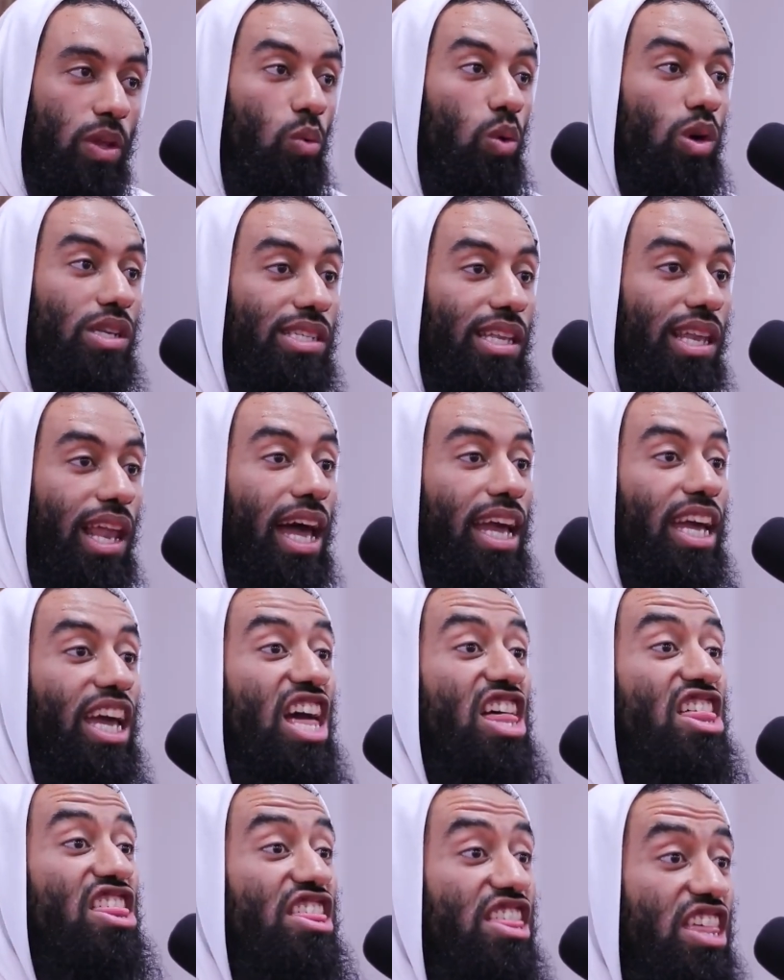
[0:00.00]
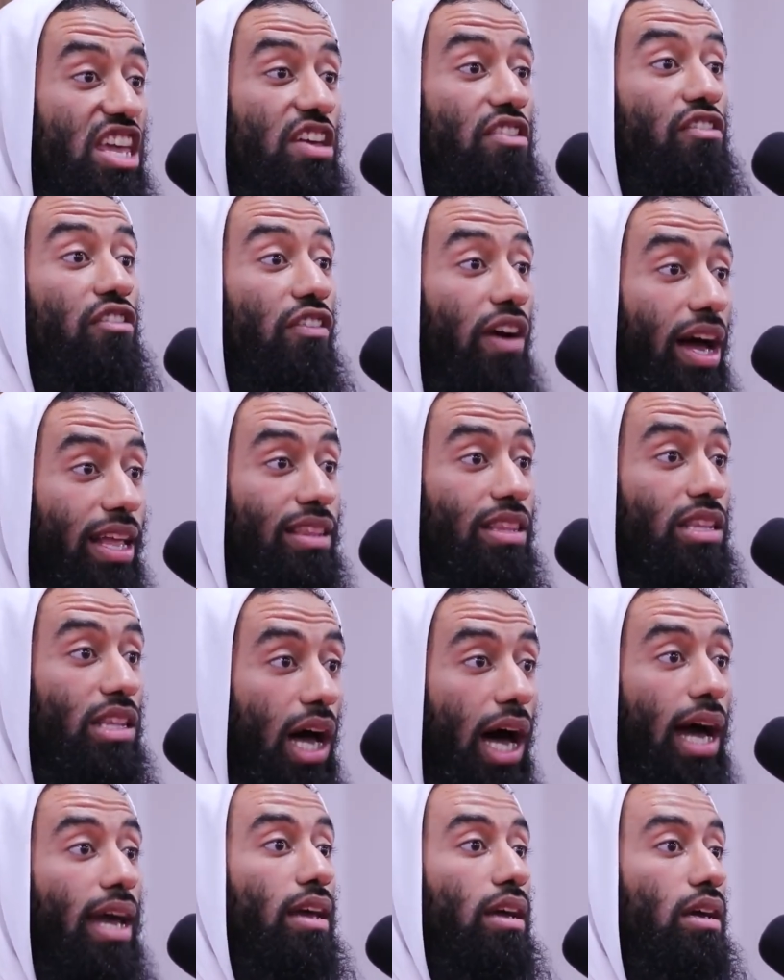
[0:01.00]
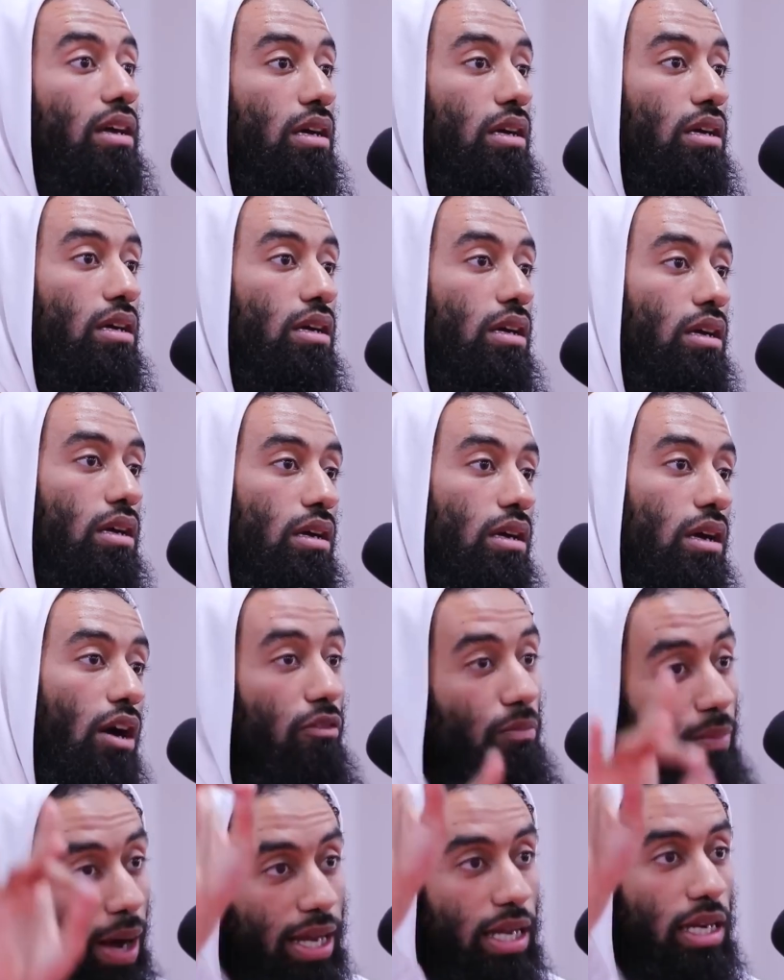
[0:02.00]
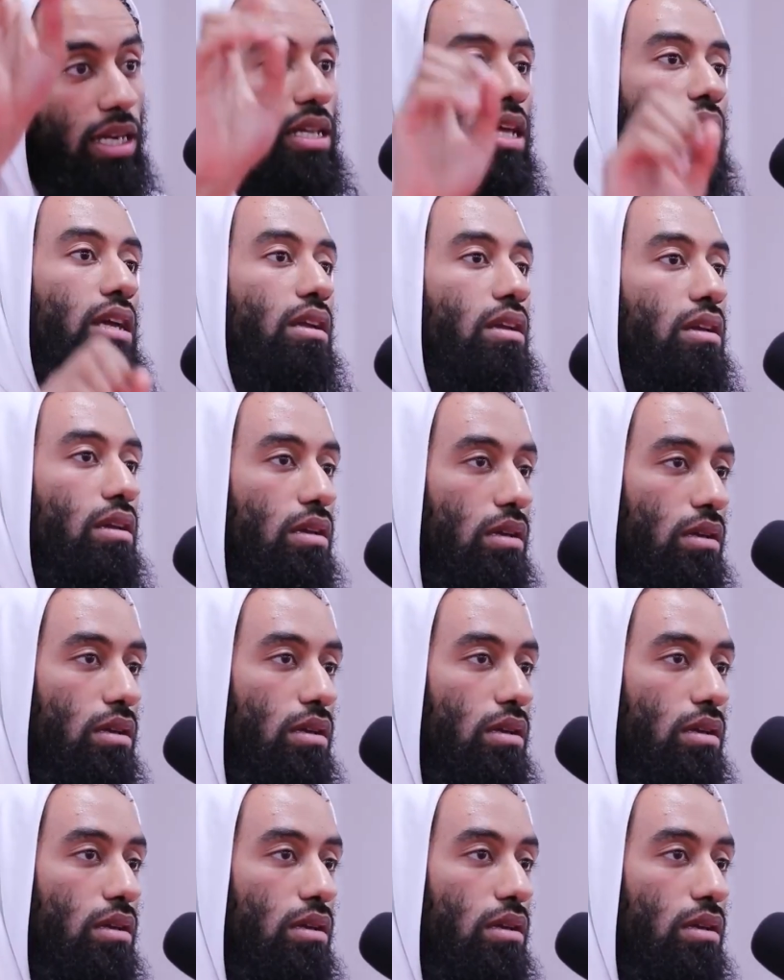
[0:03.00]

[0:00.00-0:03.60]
was like the Van Dijk of back in the day.